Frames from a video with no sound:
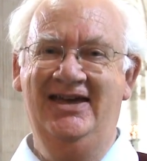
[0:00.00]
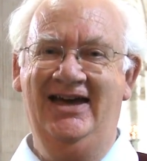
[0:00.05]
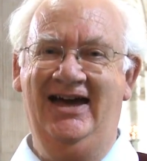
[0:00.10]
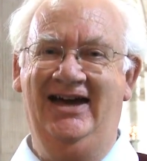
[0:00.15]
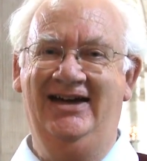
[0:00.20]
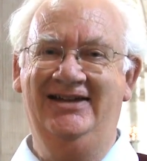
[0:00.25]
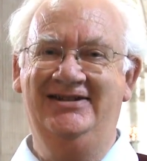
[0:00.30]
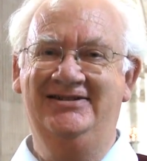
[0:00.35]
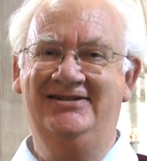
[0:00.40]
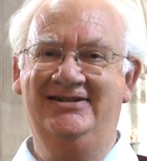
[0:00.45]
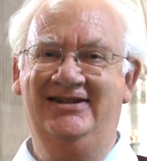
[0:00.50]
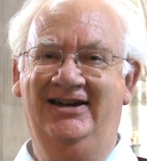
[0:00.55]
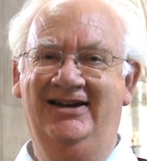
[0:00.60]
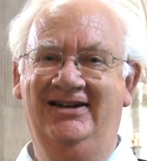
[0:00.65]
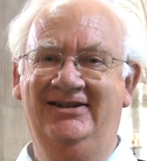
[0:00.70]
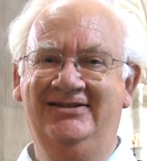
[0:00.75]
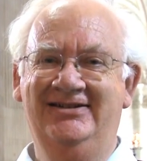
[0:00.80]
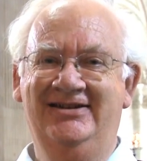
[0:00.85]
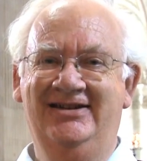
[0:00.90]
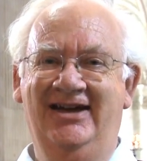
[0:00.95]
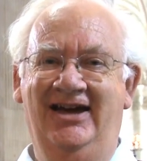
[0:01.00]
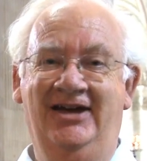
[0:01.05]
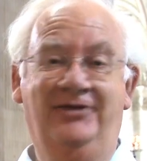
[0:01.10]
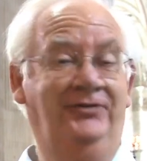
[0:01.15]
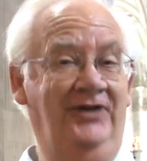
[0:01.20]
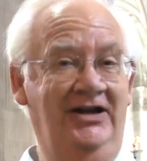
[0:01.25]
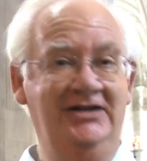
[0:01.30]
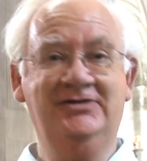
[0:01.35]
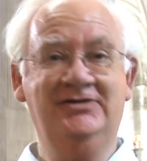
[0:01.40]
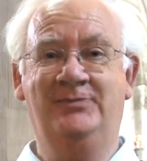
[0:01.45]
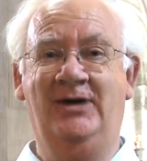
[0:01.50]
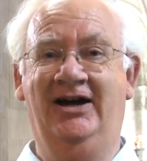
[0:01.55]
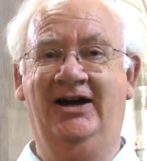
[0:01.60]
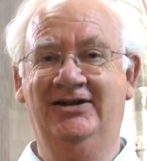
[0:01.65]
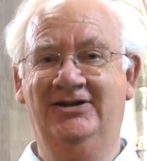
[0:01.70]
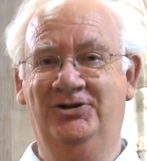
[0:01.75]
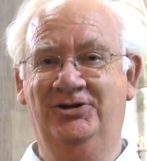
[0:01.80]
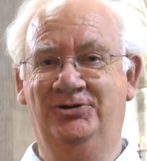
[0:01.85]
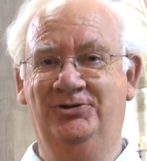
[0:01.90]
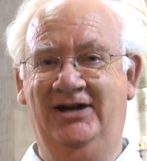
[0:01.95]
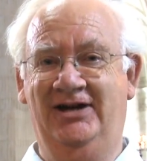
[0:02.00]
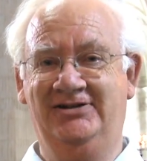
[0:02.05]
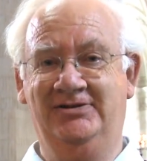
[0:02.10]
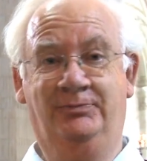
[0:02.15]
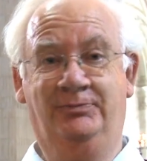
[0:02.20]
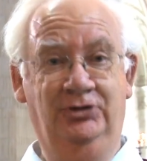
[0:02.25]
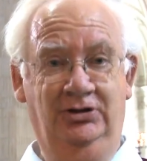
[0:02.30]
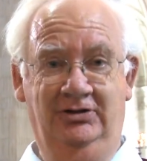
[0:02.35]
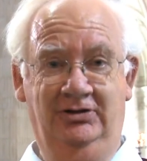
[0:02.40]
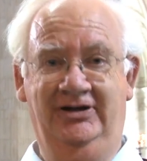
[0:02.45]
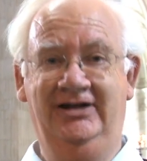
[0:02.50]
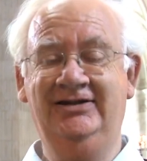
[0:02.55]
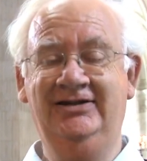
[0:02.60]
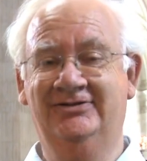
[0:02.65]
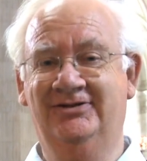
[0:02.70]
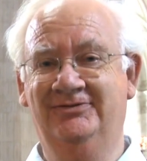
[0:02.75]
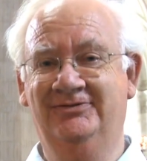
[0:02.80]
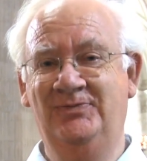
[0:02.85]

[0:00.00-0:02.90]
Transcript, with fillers: And uh, a friend of mine who has a brewery,